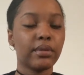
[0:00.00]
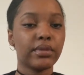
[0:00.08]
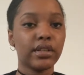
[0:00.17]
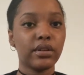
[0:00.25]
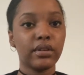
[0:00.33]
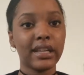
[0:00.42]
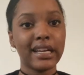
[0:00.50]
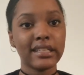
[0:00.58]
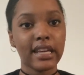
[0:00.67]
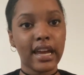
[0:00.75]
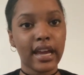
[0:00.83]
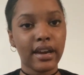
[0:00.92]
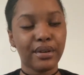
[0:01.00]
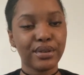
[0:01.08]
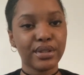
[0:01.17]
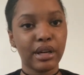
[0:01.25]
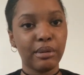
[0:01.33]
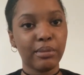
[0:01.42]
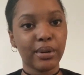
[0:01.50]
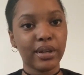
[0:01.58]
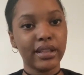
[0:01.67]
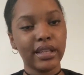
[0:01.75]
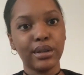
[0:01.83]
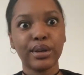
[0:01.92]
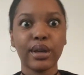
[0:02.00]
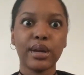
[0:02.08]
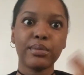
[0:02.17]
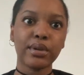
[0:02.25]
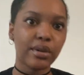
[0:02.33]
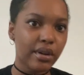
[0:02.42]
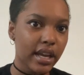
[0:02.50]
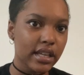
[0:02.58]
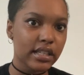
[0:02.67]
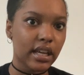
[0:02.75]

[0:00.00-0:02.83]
up the Doelet tag on Tumblr and then looking up the coquette